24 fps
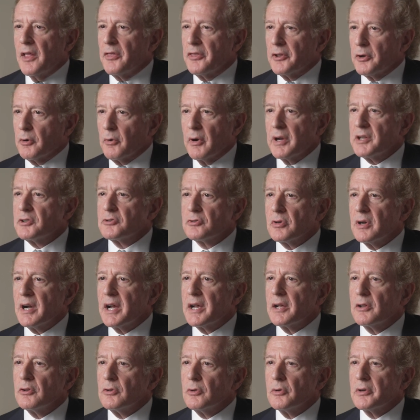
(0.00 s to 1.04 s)
The great
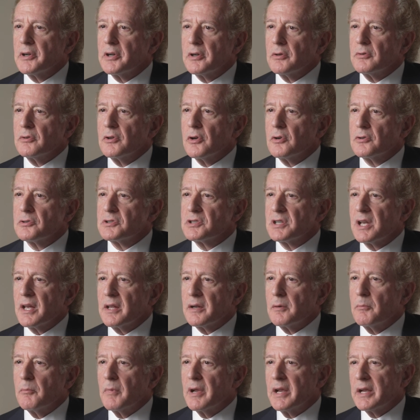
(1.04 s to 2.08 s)
trial lawyer knows how
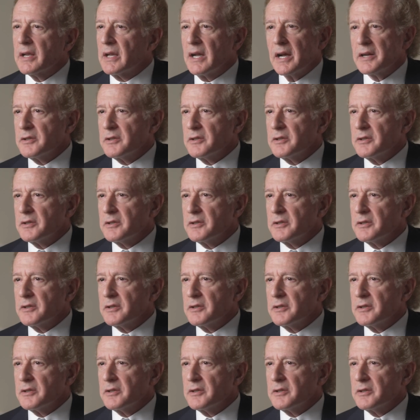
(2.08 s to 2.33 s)
to make,